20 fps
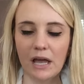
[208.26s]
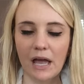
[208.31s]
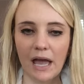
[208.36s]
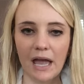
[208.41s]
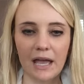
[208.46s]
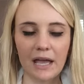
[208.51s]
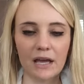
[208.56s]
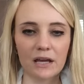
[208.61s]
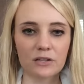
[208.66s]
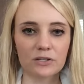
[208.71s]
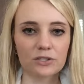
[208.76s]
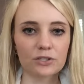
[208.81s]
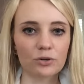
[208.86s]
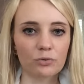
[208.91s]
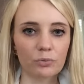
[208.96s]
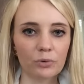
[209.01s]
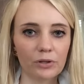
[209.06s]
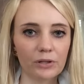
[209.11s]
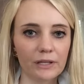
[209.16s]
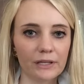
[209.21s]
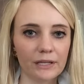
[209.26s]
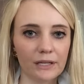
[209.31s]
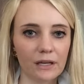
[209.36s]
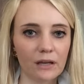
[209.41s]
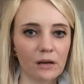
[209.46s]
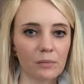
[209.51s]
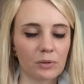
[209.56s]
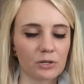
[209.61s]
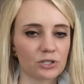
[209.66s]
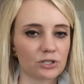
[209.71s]
and to really
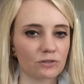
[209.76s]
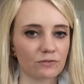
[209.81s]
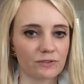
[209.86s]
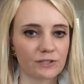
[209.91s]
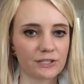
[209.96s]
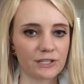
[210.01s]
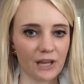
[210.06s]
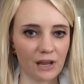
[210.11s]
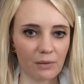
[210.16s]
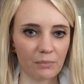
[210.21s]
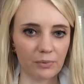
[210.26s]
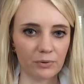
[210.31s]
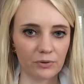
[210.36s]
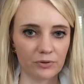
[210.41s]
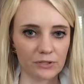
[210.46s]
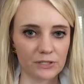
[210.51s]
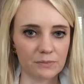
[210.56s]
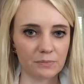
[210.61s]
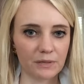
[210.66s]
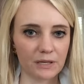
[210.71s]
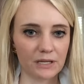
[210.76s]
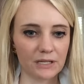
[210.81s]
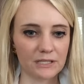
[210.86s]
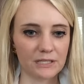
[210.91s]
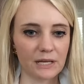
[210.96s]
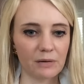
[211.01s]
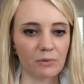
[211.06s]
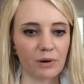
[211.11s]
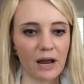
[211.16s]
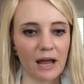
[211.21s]
get a bunch of samples because
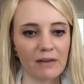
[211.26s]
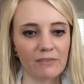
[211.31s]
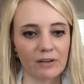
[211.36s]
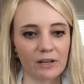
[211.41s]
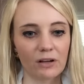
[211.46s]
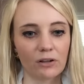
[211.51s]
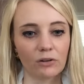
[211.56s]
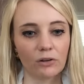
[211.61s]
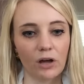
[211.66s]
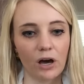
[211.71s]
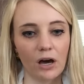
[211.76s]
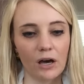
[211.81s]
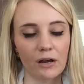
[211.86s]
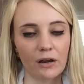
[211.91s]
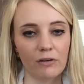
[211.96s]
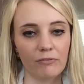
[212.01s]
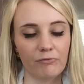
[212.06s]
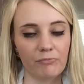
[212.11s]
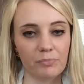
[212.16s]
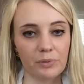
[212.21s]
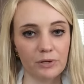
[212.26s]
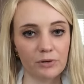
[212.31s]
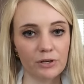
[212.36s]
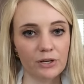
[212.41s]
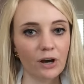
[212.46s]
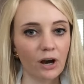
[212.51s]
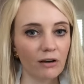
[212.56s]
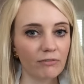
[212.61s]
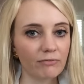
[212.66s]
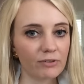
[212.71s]
they were having a lot of beauty
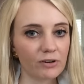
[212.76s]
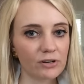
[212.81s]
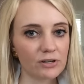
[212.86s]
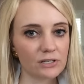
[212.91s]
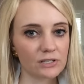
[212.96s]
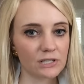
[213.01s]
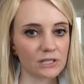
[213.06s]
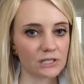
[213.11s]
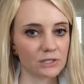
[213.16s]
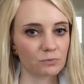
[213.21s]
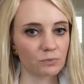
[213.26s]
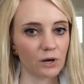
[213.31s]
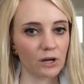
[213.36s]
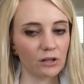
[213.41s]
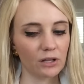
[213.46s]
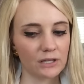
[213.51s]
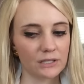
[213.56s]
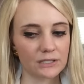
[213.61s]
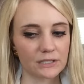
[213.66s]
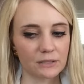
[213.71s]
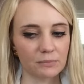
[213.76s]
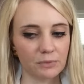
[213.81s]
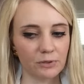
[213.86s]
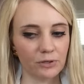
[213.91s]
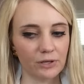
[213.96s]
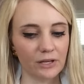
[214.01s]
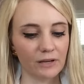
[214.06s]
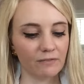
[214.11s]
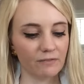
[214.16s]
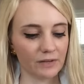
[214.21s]
offers as well as the
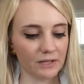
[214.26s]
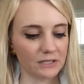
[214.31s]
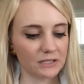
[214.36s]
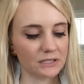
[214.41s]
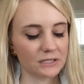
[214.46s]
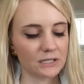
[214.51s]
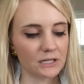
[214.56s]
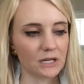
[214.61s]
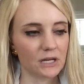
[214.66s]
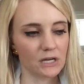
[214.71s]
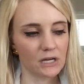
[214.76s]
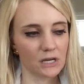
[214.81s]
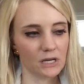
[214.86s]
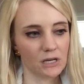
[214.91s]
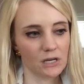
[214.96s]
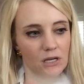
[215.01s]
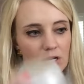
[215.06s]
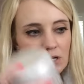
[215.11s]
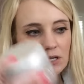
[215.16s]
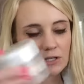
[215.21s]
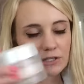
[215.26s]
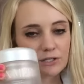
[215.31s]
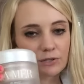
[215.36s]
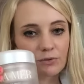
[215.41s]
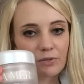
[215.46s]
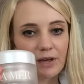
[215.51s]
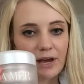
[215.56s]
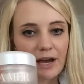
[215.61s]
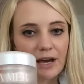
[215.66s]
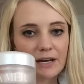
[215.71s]
beauty event. So
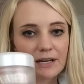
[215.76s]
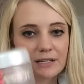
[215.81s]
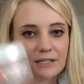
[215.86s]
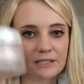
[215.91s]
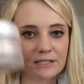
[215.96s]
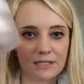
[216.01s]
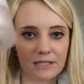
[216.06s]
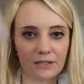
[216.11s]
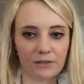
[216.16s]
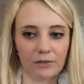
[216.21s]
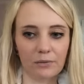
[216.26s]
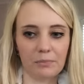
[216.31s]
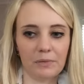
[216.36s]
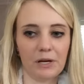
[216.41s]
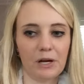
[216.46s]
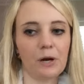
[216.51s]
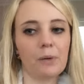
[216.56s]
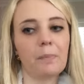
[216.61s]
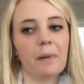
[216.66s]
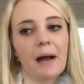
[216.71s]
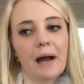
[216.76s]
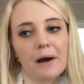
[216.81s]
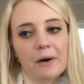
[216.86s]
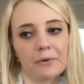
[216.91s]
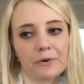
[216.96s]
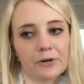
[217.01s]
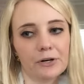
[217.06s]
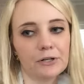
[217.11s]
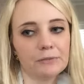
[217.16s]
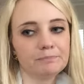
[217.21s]
that is the La Mer
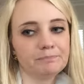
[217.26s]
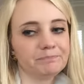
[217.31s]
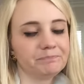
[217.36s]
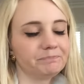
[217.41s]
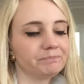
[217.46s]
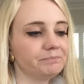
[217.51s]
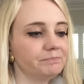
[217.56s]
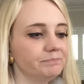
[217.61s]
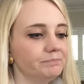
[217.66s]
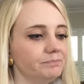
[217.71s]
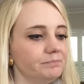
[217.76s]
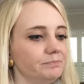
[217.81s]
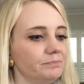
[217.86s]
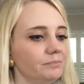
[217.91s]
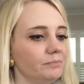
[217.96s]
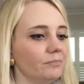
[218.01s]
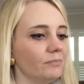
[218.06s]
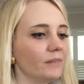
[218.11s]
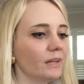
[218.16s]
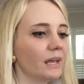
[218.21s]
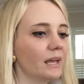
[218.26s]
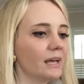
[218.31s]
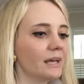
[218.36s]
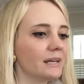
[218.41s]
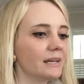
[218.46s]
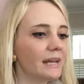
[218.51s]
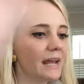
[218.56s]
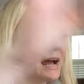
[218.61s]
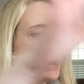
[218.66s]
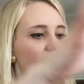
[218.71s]
powder.
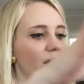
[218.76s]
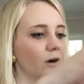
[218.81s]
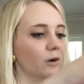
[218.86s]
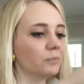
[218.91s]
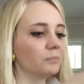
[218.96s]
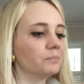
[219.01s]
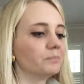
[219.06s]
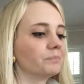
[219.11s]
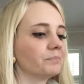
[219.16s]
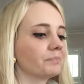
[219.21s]
Now,